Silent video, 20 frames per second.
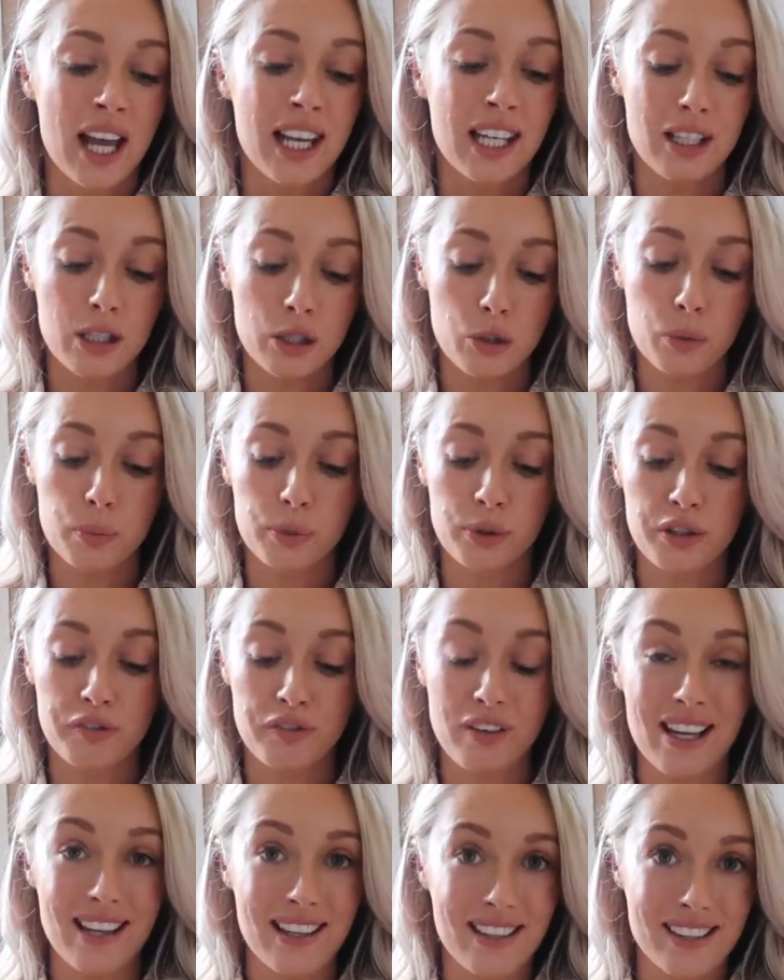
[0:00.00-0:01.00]
Liquid
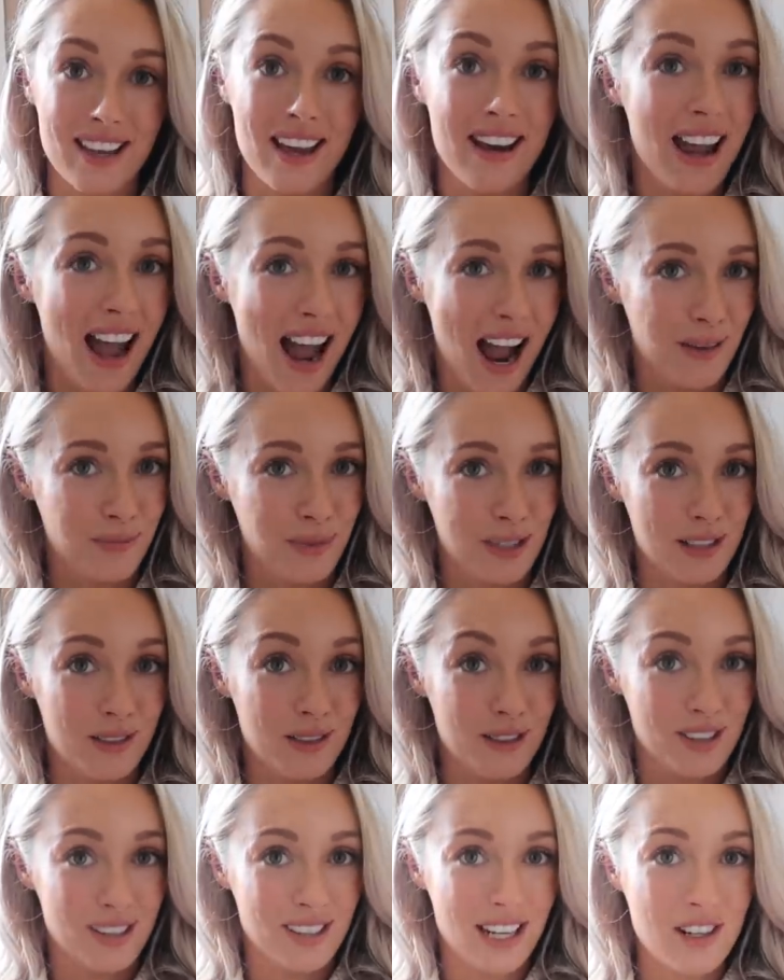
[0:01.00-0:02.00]
proof is an
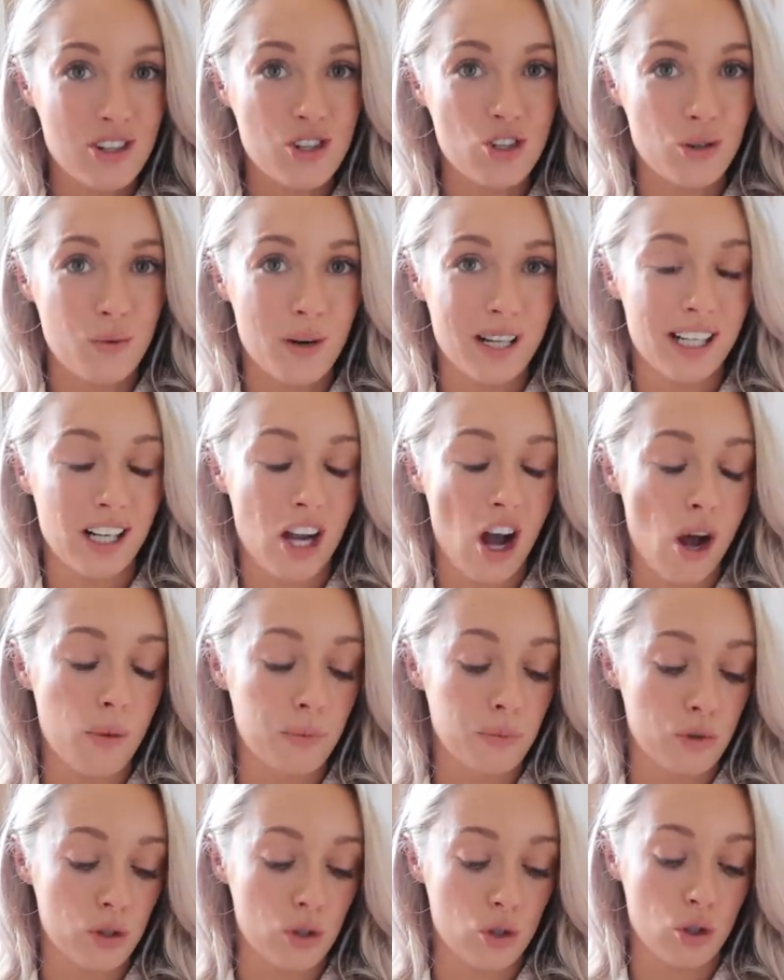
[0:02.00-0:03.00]
absolute essential when it
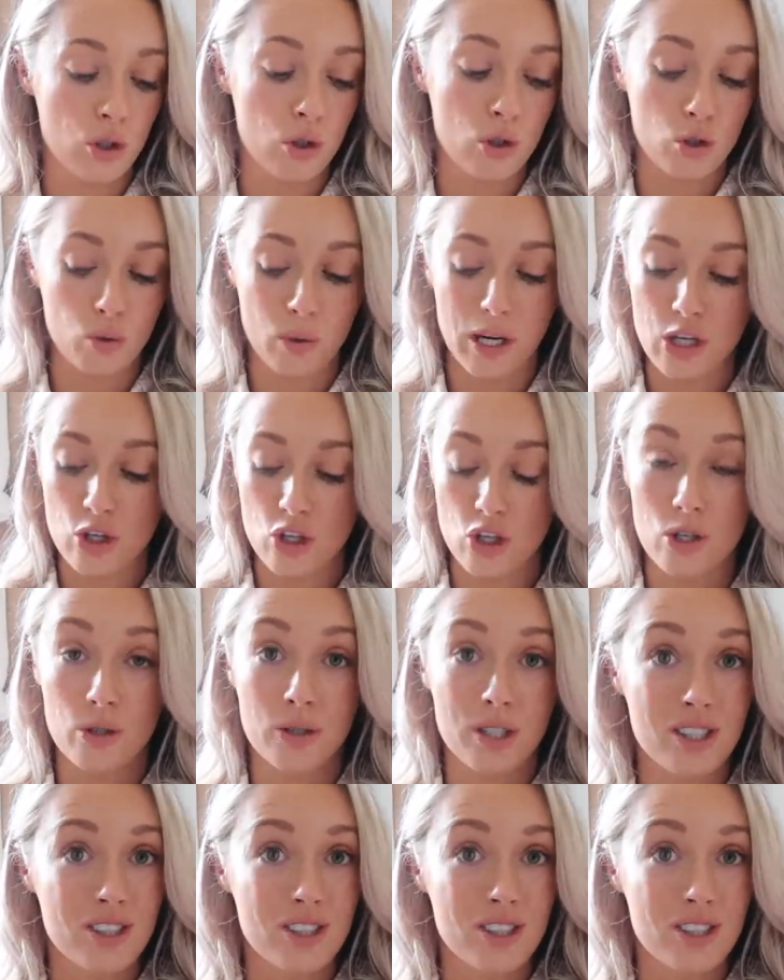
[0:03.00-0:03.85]
comes to suede shoes.